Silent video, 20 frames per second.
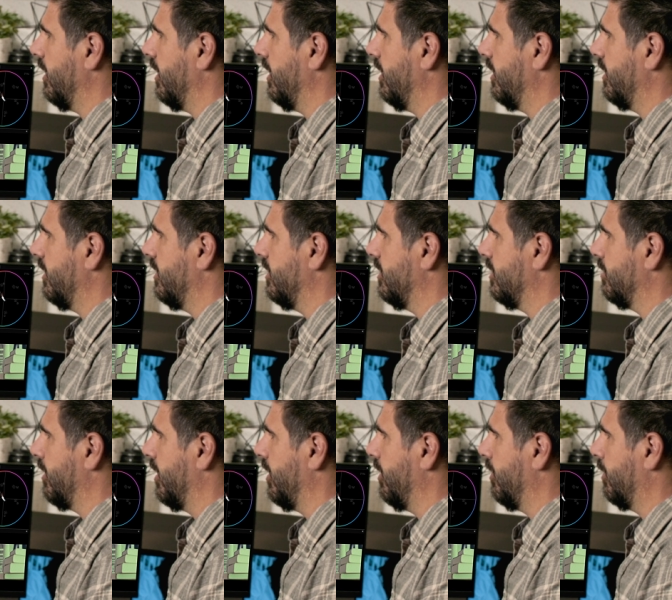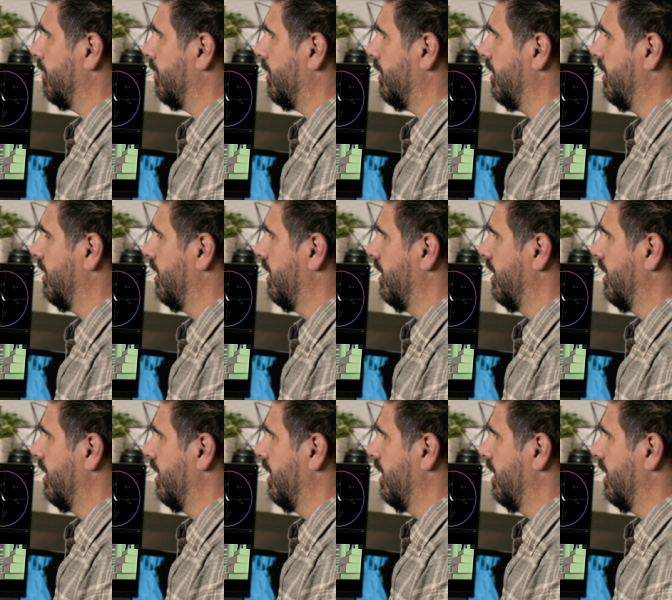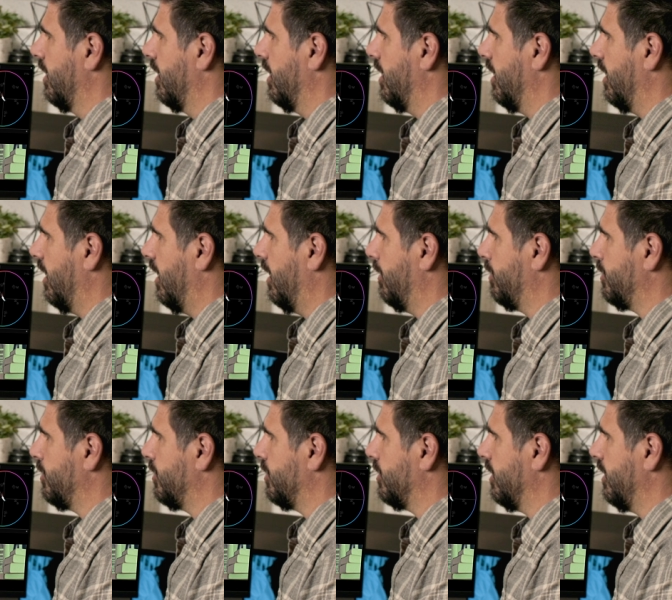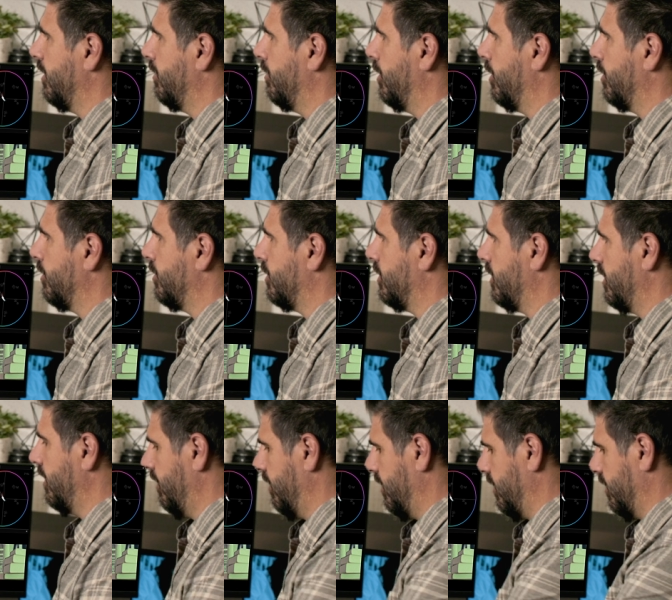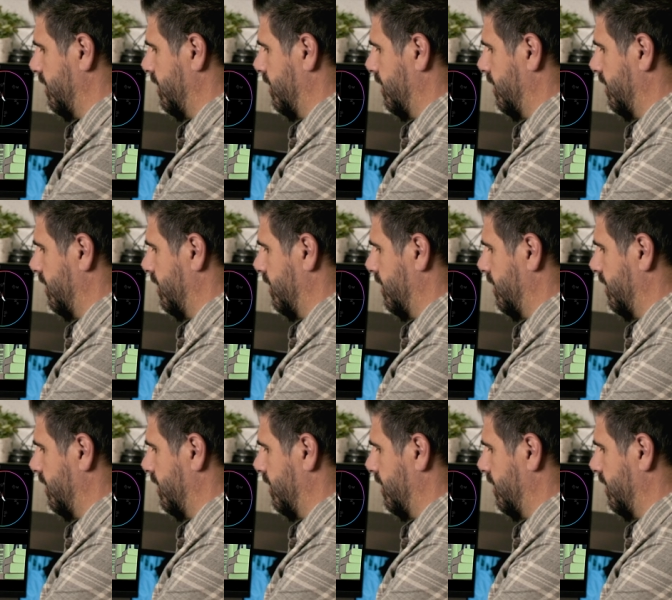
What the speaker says: Here is my normal upstream node tree.